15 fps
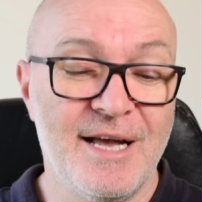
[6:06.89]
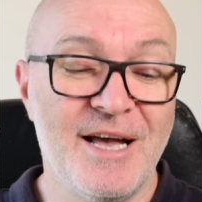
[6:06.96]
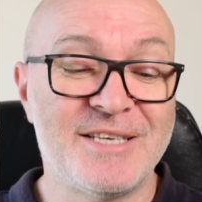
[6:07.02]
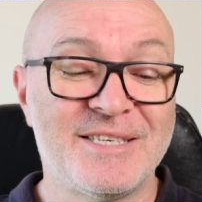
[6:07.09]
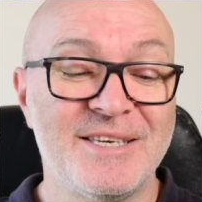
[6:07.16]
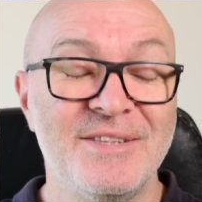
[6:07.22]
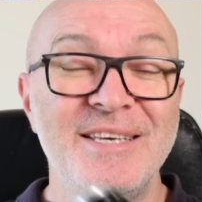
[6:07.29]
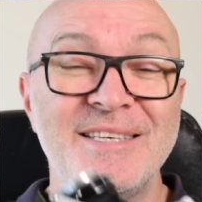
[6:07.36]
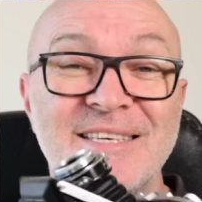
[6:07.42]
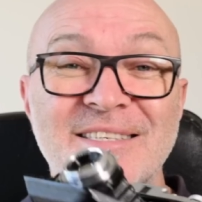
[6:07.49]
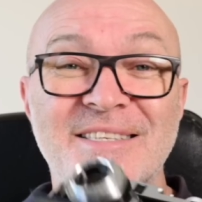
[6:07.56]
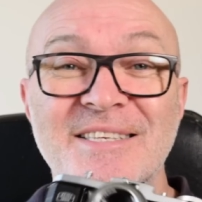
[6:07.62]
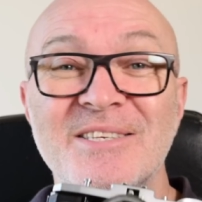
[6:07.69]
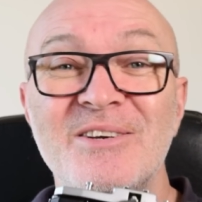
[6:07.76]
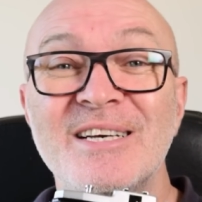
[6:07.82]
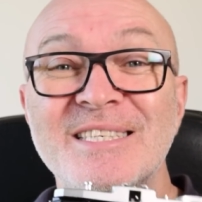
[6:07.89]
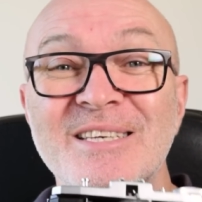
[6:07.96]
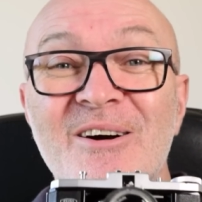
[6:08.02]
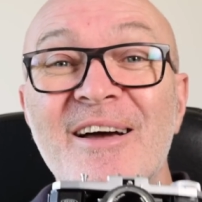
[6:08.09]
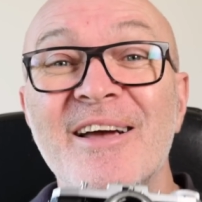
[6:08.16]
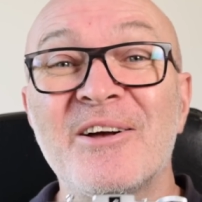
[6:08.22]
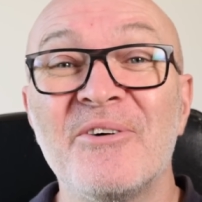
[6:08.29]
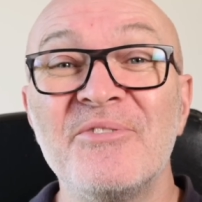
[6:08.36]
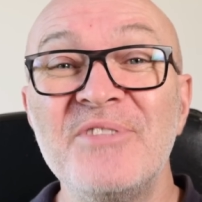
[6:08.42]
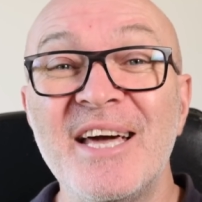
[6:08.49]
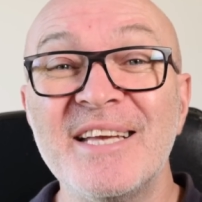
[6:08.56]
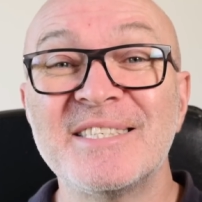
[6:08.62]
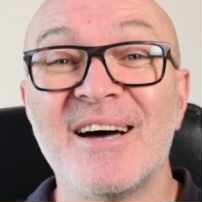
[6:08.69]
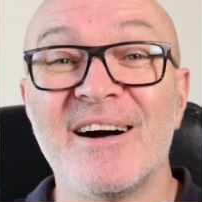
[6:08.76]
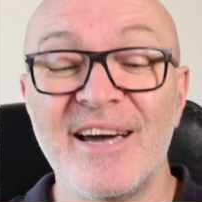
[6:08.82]
So this is the Zeiss Ikon
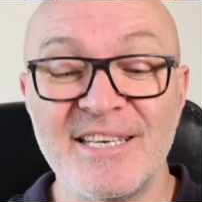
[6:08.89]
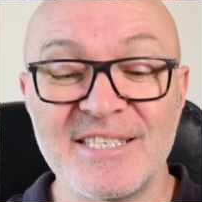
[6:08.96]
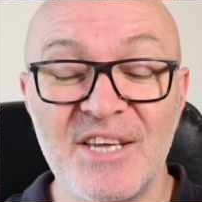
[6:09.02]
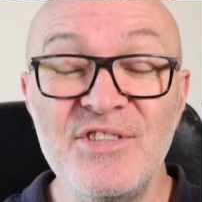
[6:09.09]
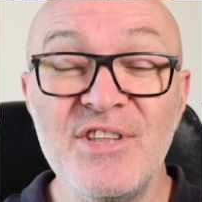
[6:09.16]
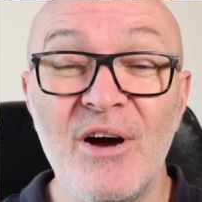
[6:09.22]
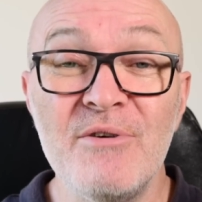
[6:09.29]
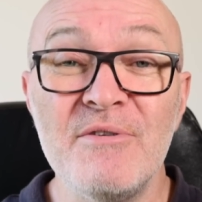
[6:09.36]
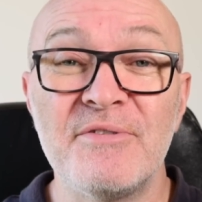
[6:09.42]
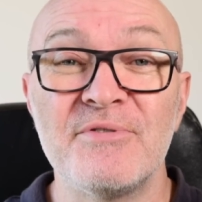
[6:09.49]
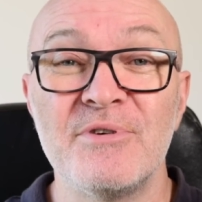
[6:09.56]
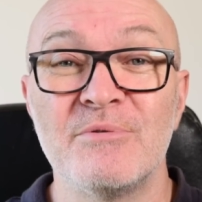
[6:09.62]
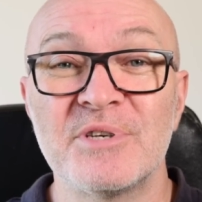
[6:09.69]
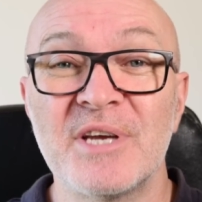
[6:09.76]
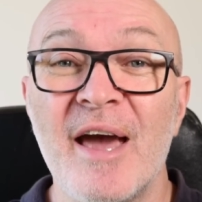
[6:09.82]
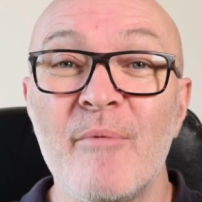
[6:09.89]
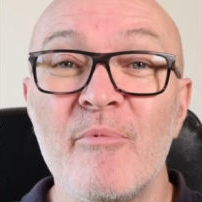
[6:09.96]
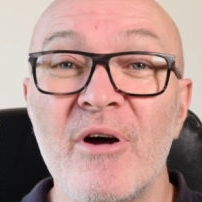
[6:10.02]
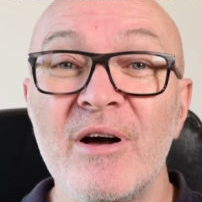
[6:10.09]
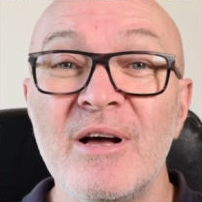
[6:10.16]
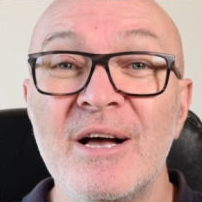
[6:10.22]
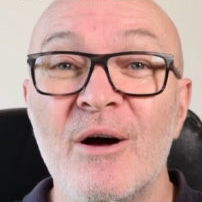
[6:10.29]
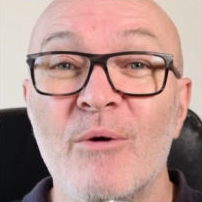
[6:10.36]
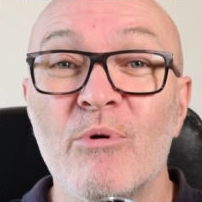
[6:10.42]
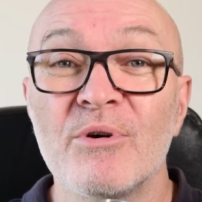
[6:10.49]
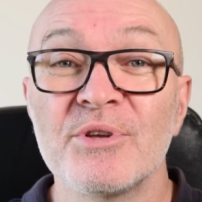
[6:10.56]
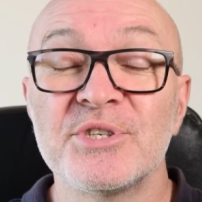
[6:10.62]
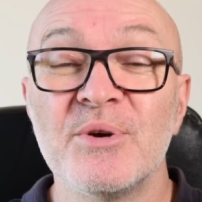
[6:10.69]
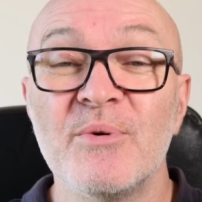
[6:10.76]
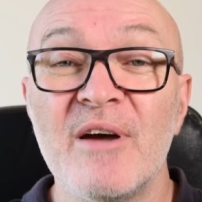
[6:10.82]
Netto. It's a no thrills camera
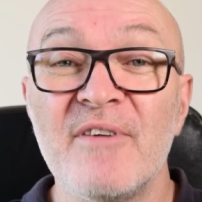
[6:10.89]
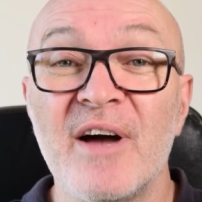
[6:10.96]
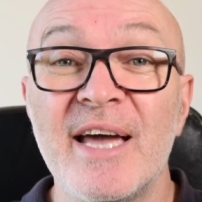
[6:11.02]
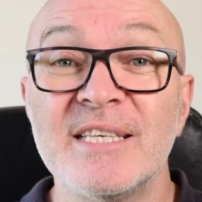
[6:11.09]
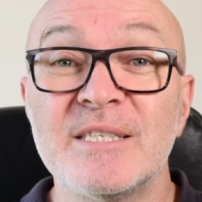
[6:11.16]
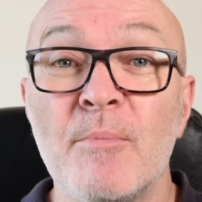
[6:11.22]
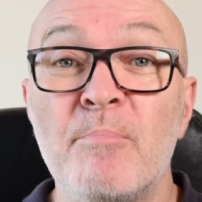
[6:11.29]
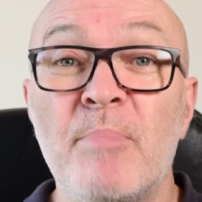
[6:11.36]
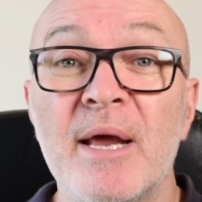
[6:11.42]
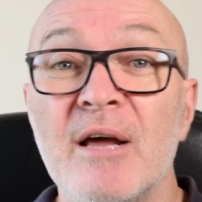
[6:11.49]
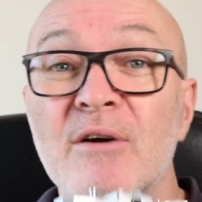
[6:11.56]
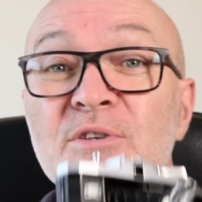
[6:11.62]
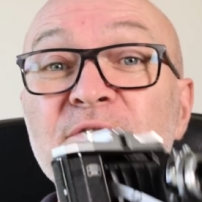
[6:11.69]
whatsoever. It's a bellows